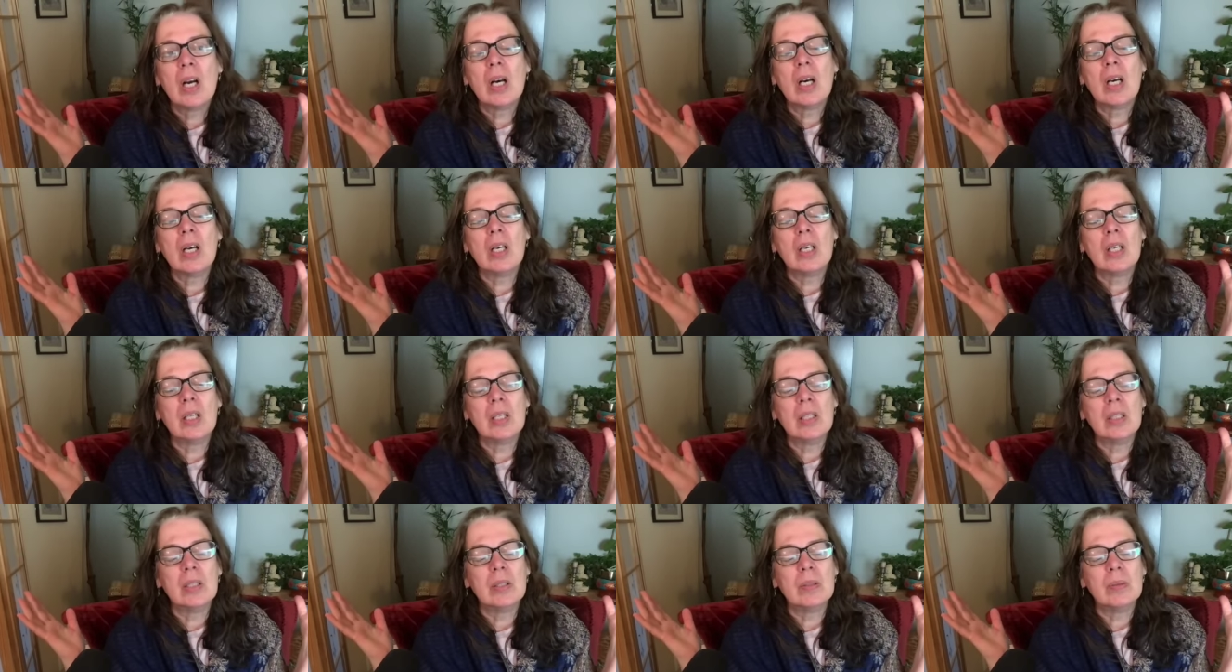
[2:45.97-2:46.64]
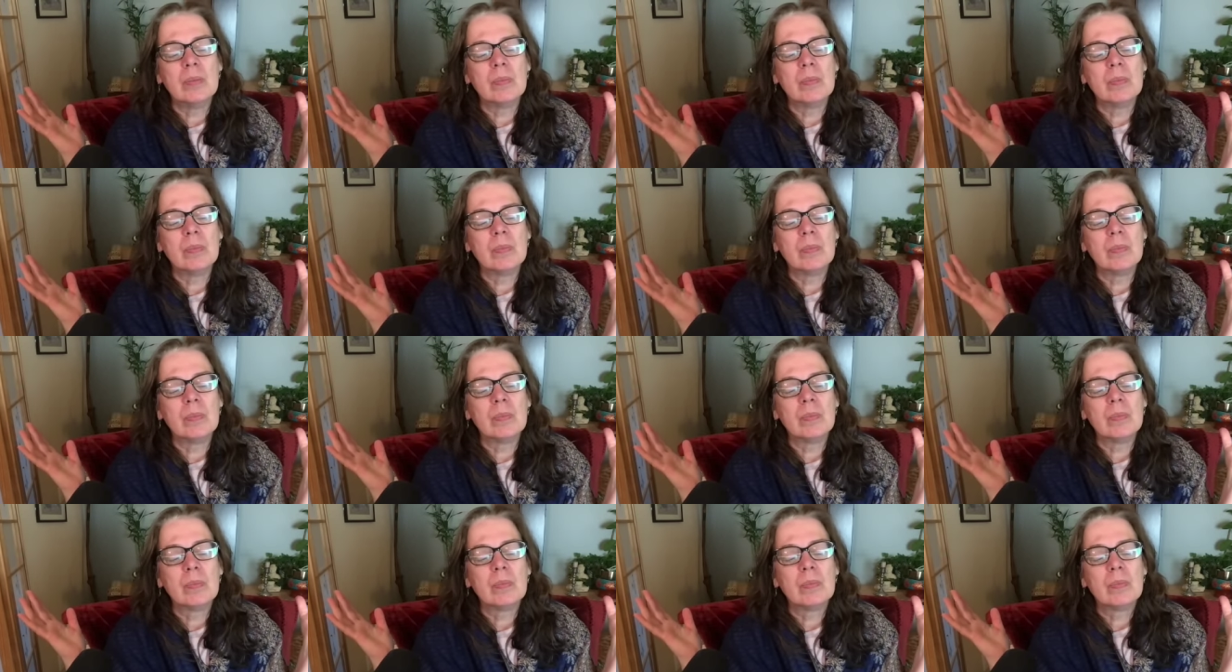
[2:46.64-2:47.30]

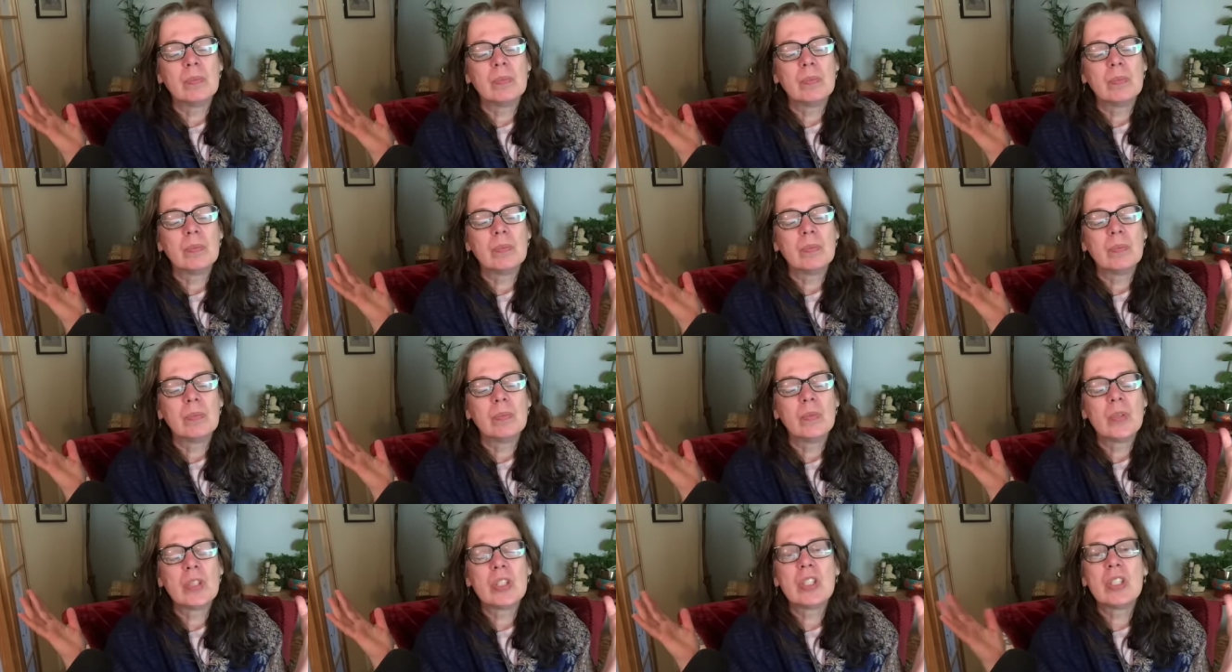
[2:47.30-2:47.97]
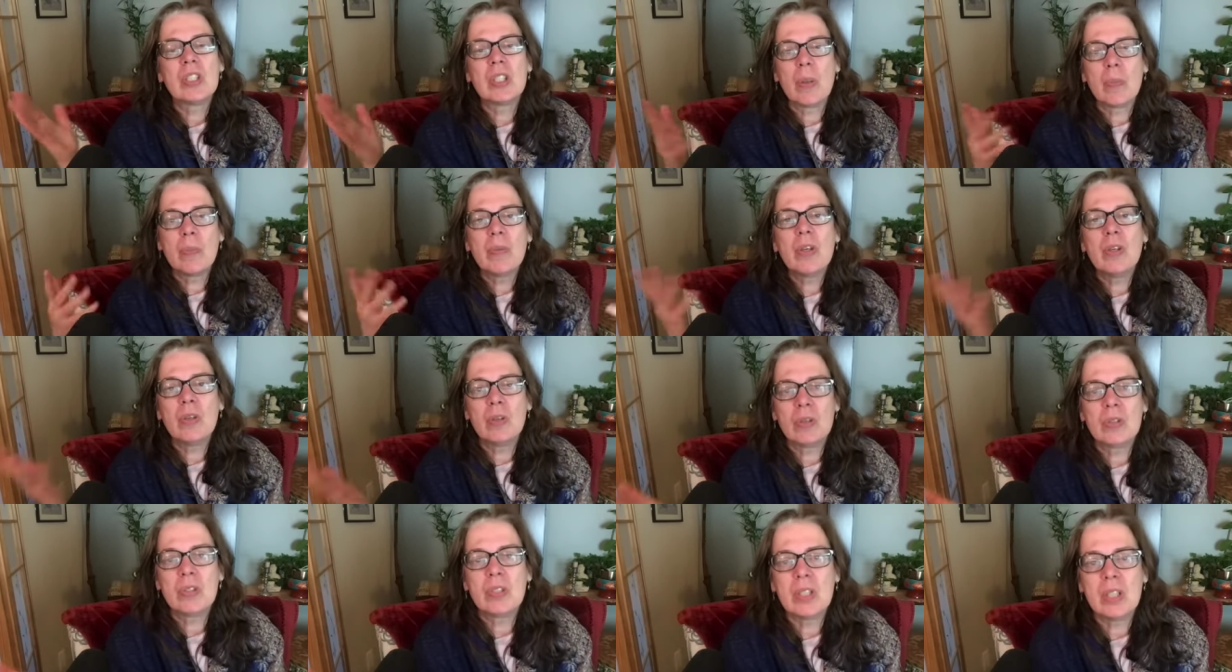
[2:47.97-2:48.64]
Um, which is something
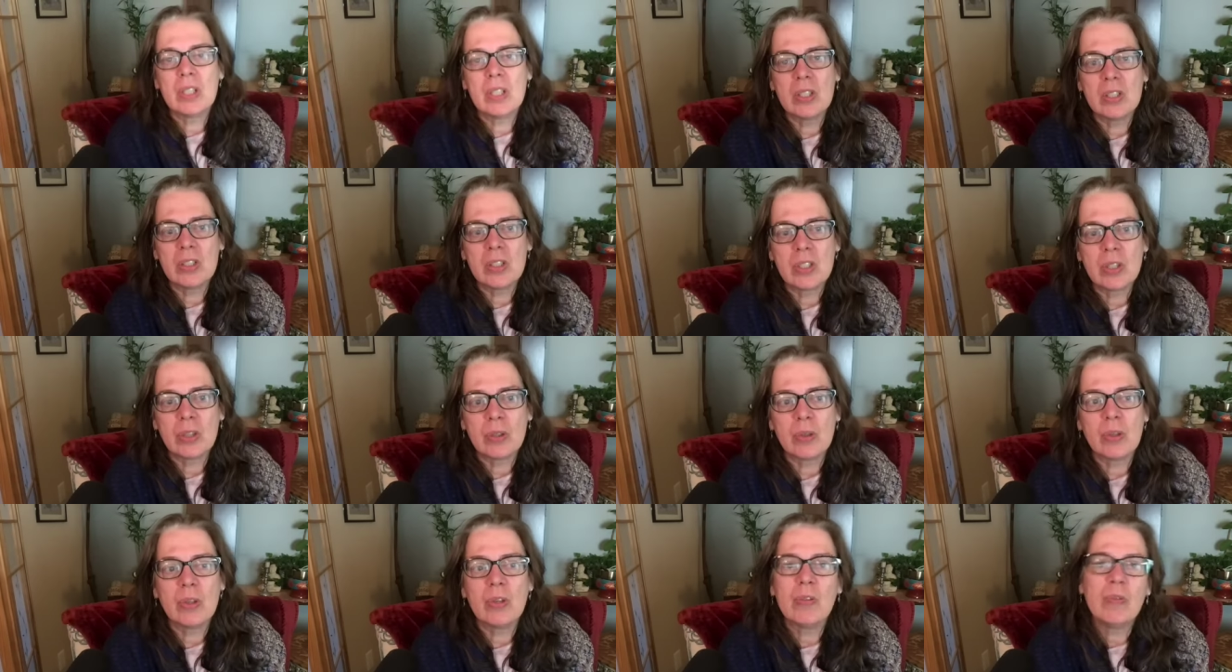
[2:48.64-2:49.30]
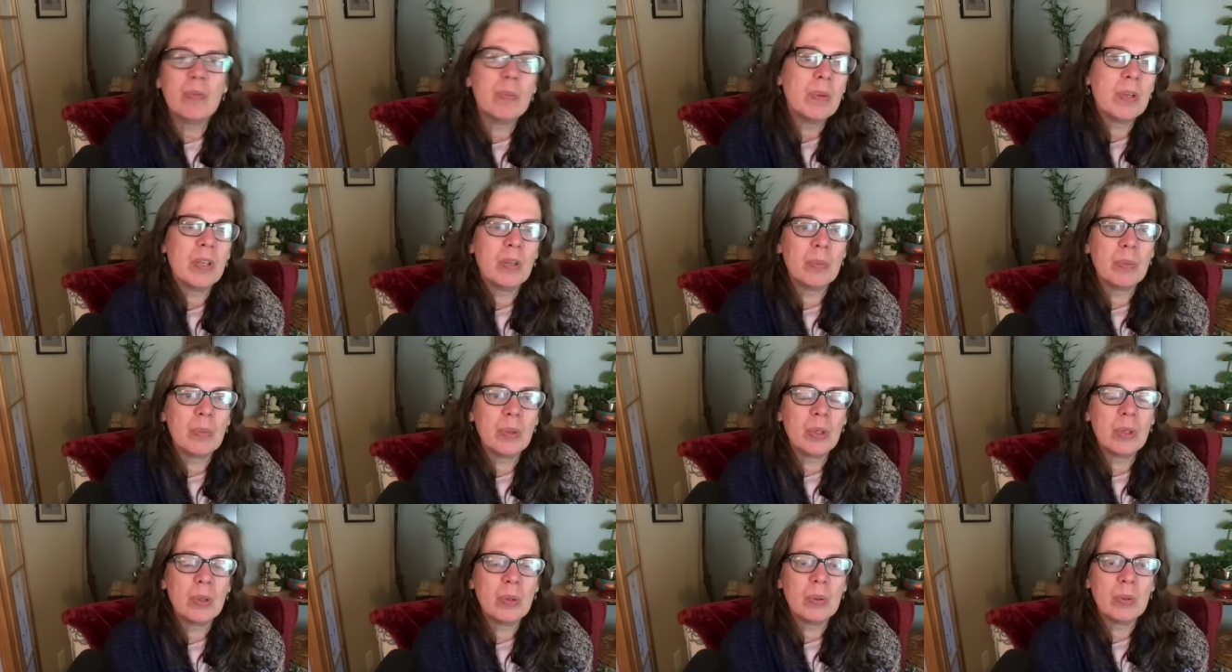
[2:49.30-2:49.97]
you'll see in children who've been
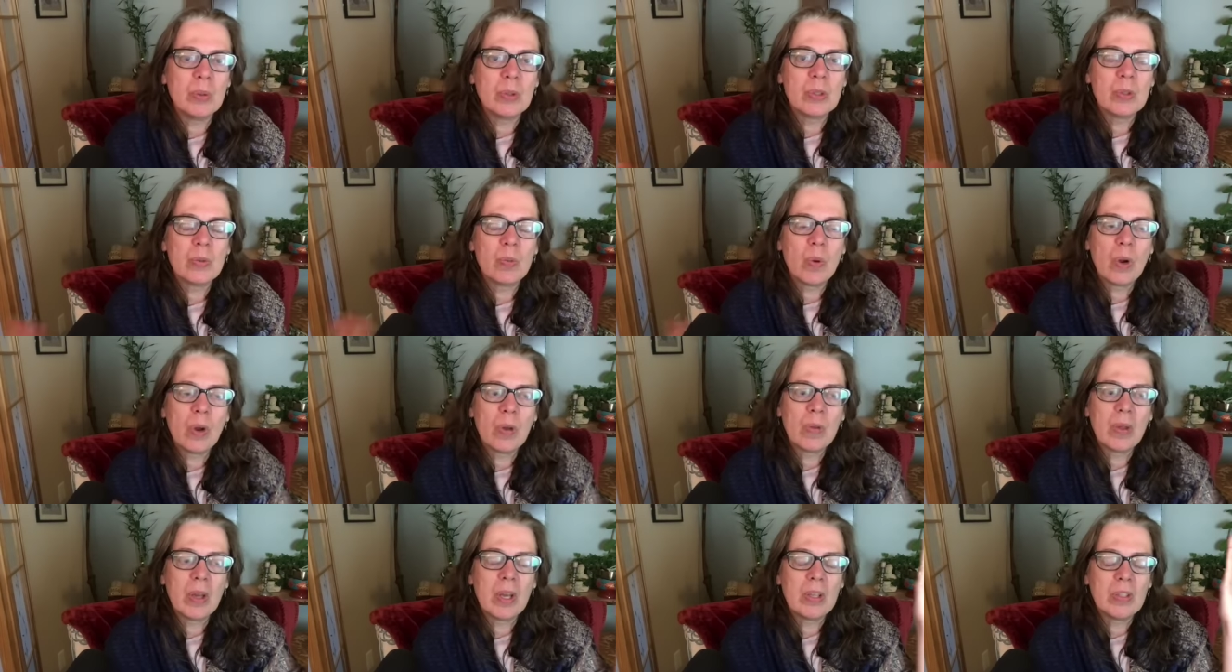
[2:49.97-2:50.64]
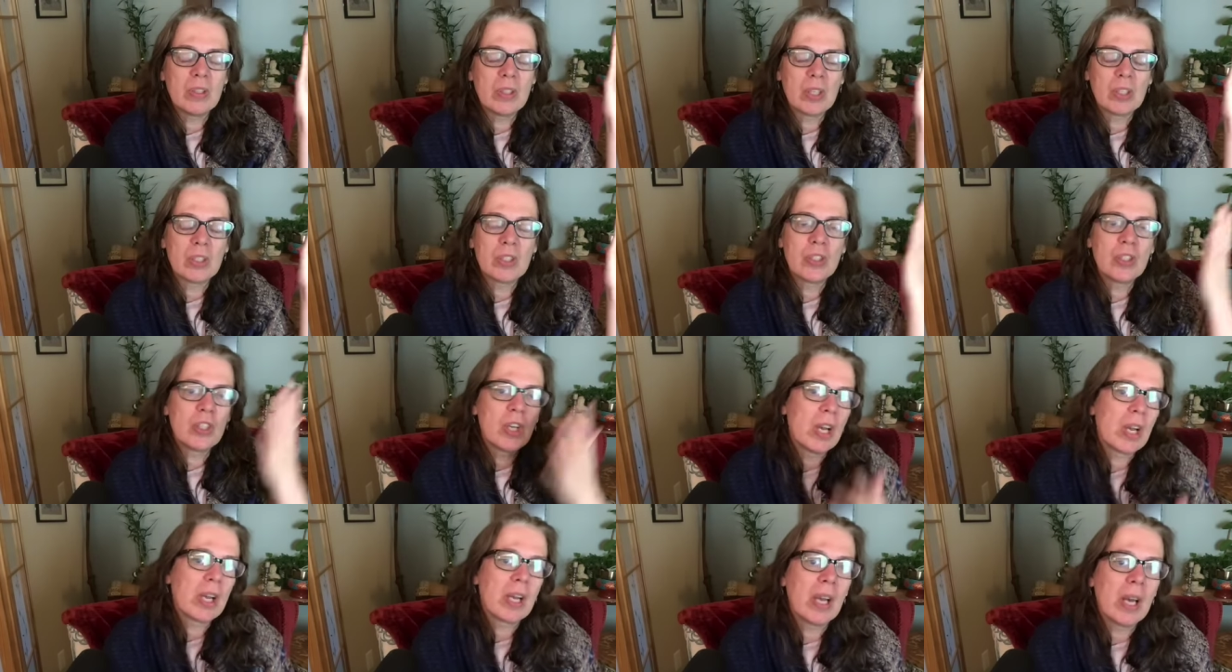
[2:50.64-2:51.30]
abused, where they just
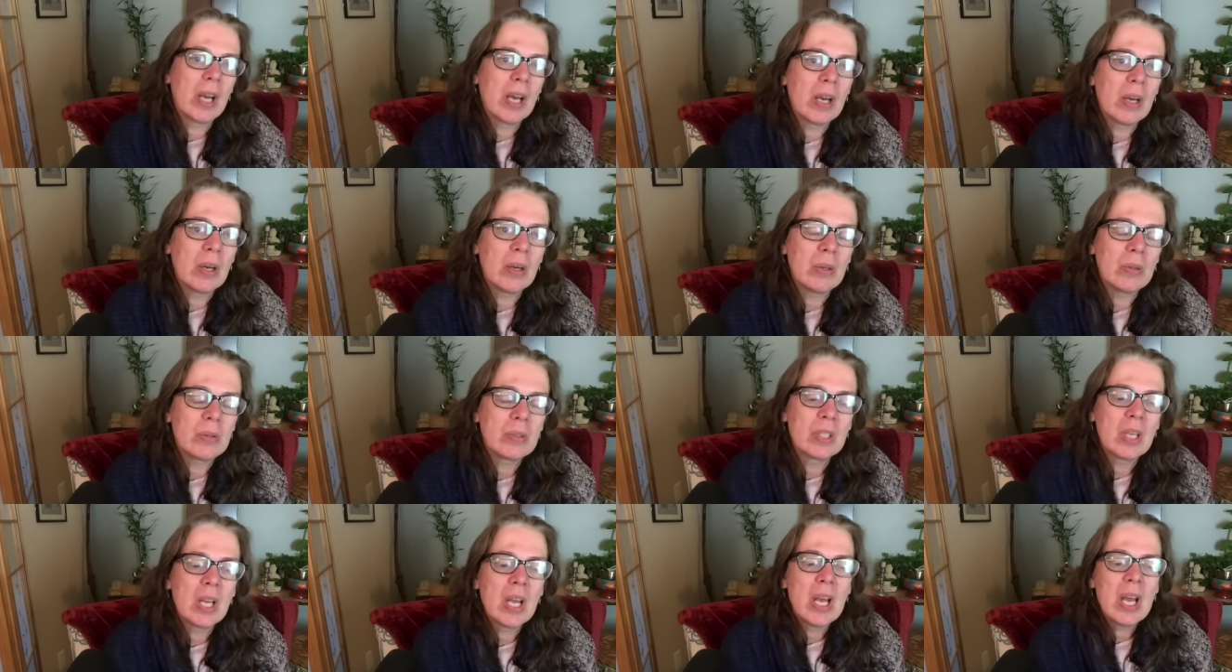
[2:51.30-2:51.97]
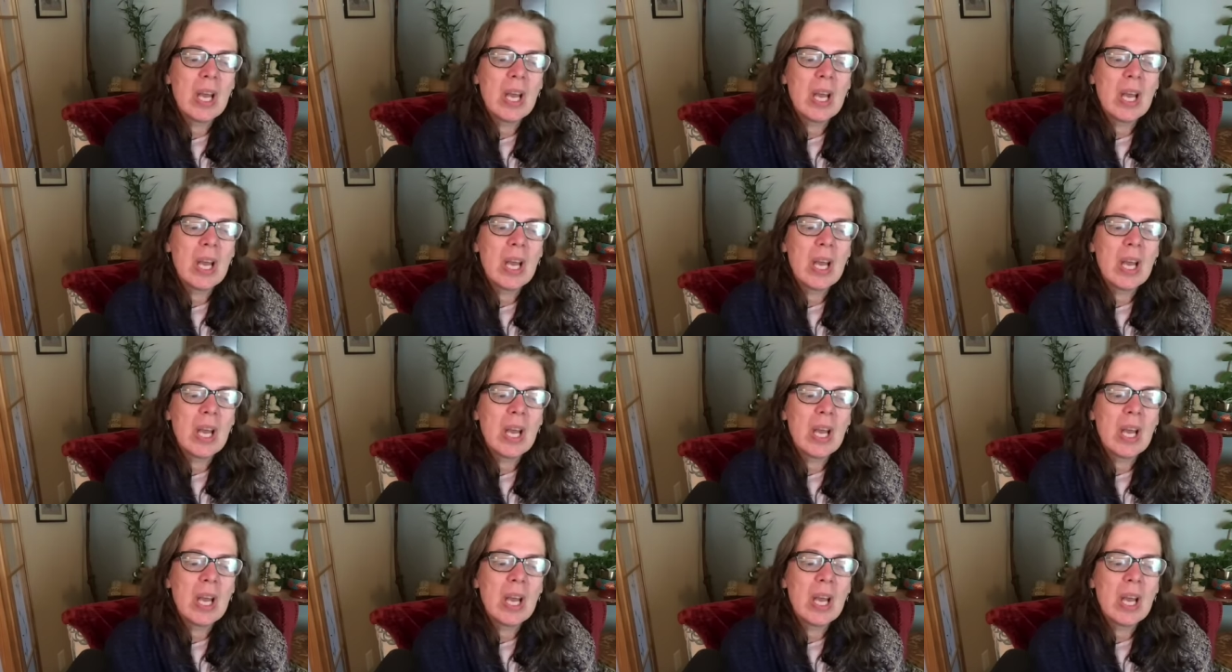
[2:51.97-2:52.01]
check out.